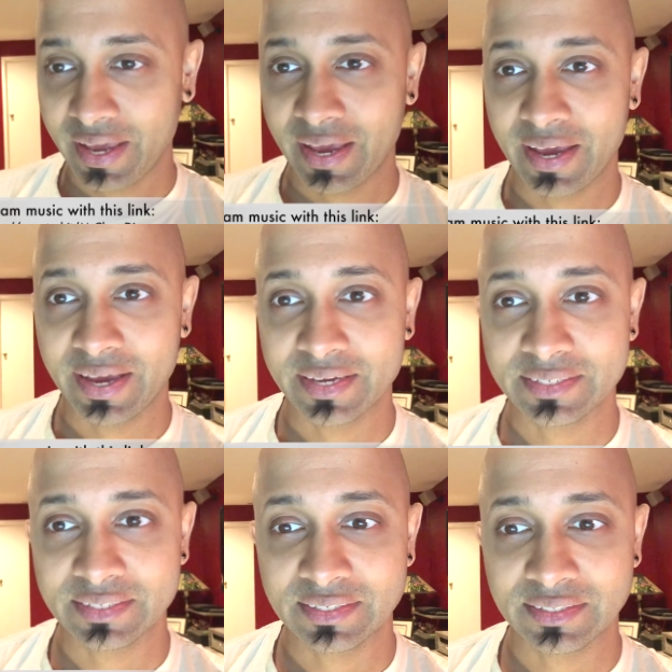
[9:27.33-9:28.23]

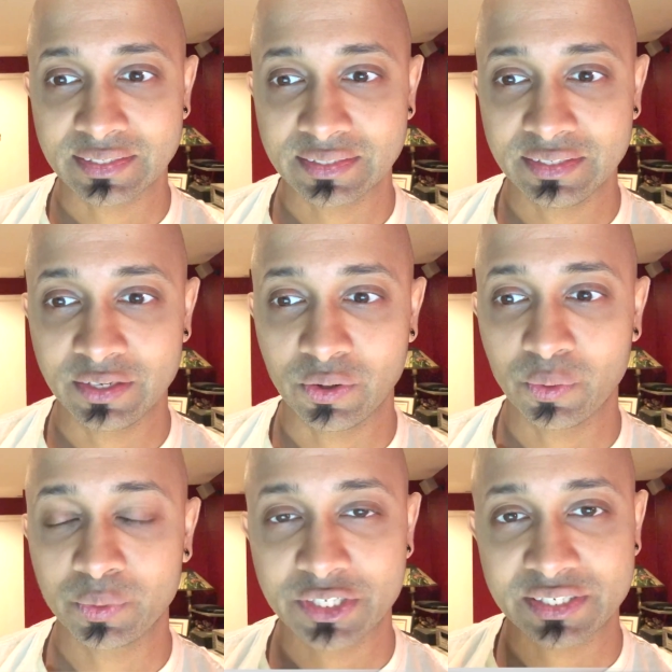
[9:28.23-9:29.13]
and
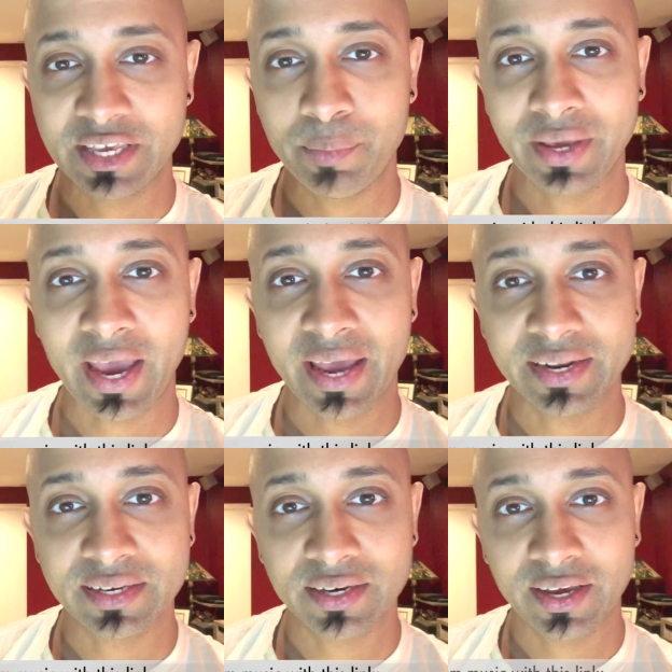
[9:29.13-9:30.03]
just keeping at
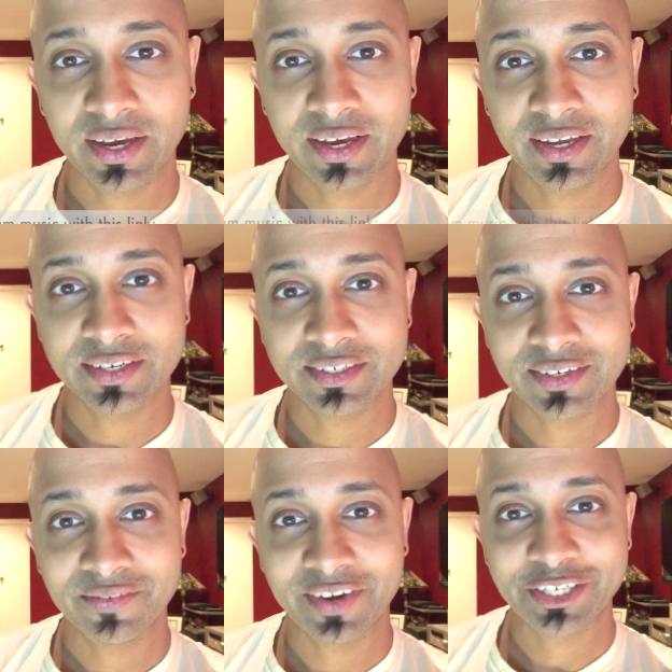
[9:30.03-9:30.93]
it, and
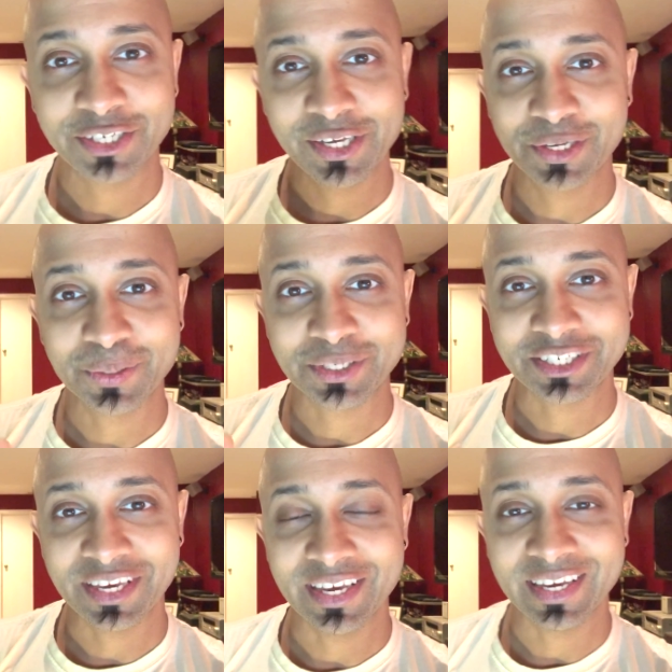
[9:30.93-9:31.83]
eventually you'll
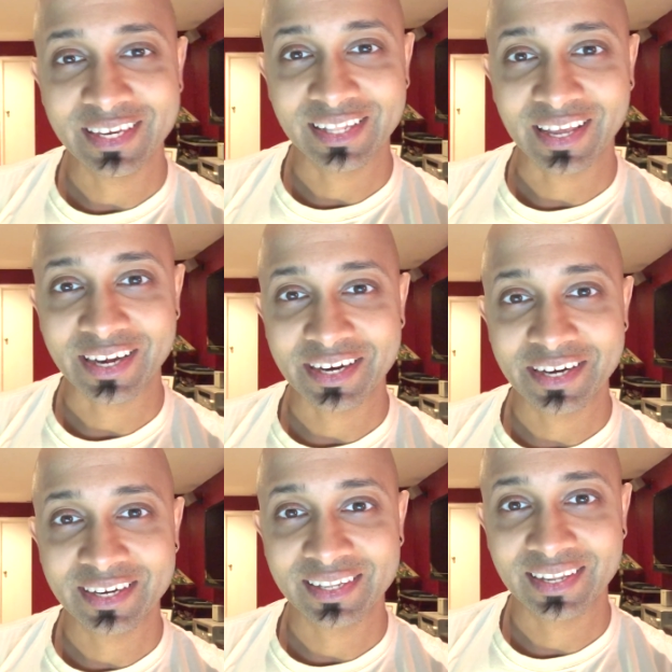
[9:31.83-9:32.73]
see like
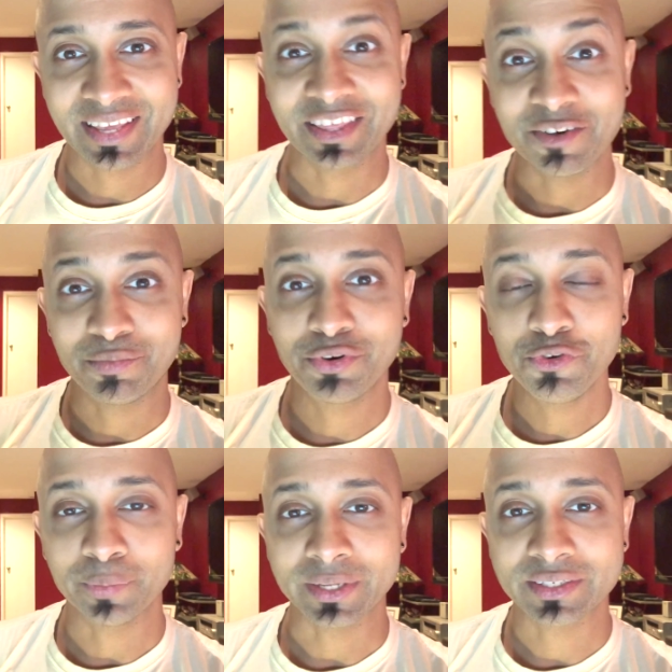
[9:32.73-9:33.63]
the
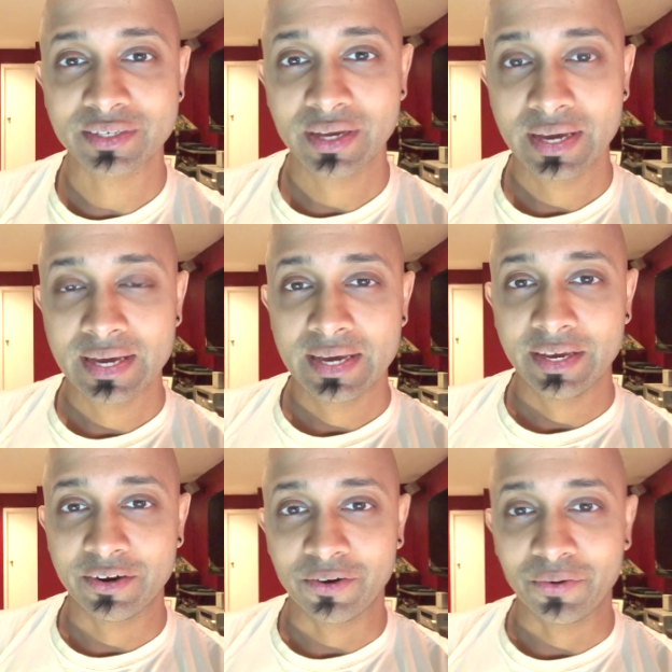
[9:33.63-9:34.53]
improvements.
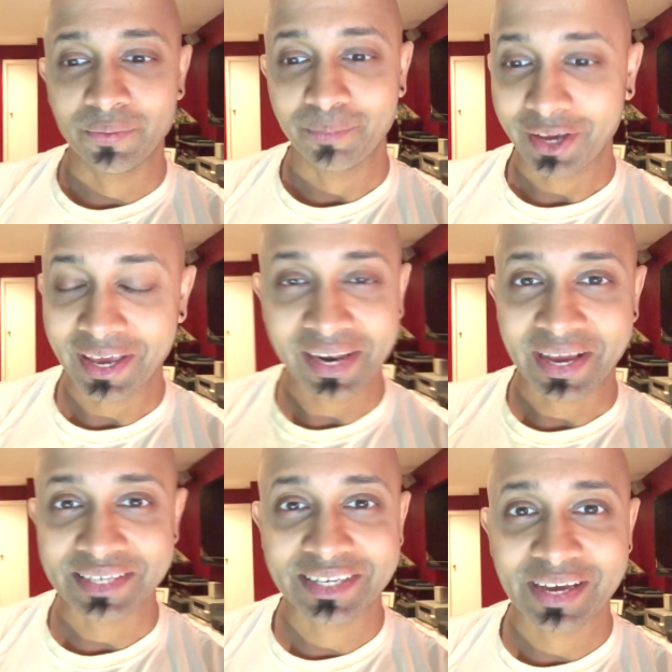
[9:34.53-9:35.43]
Again,
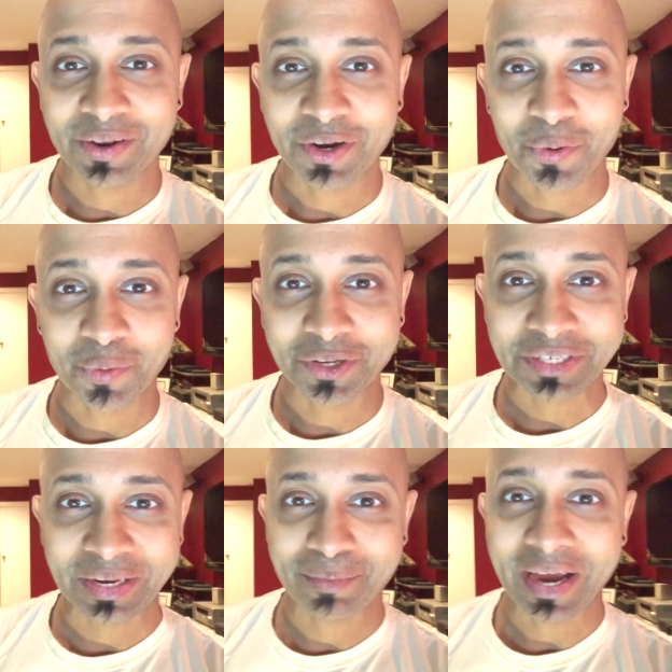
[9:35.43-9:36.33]
like I said,
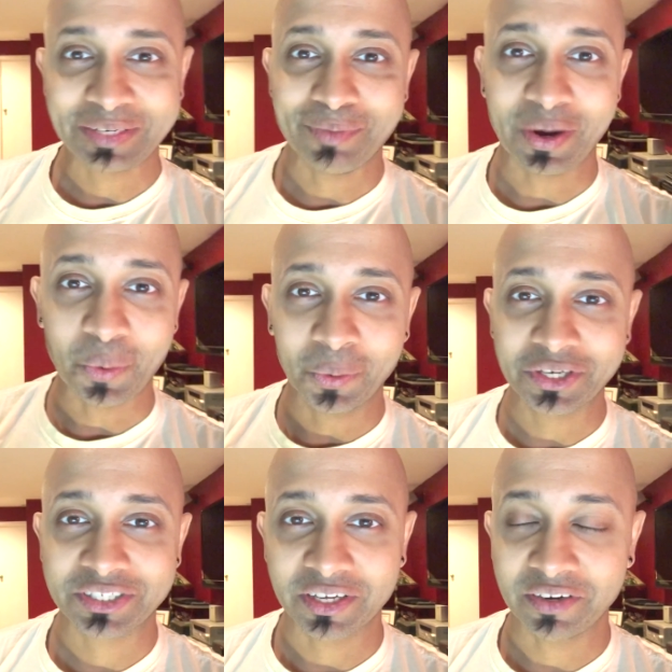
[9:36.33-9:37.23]
listening back to my older
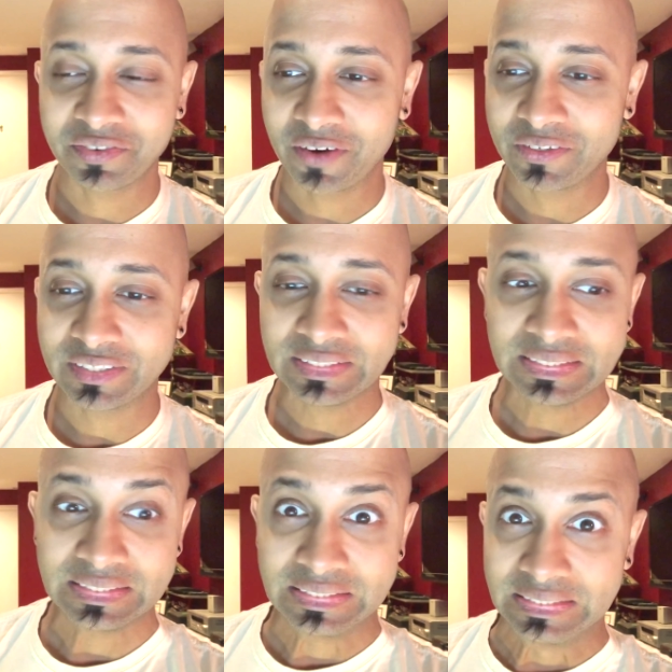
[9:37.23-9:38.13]
stuff, I
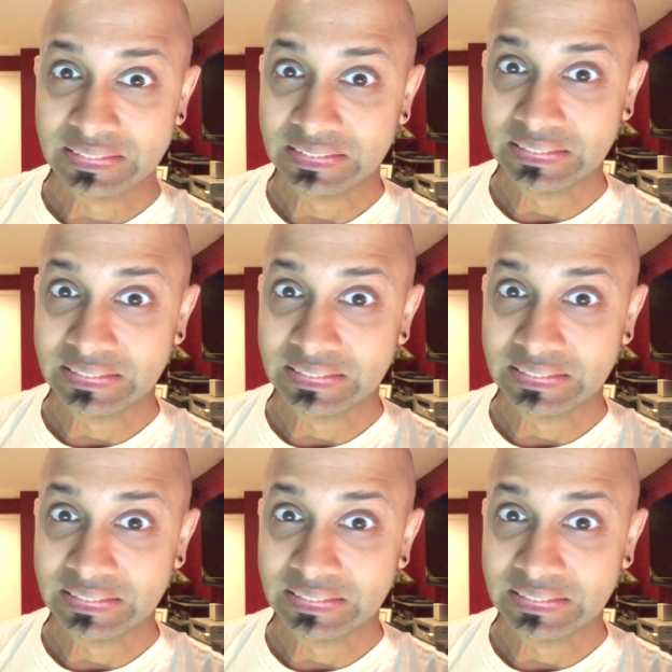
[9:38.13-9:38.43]
was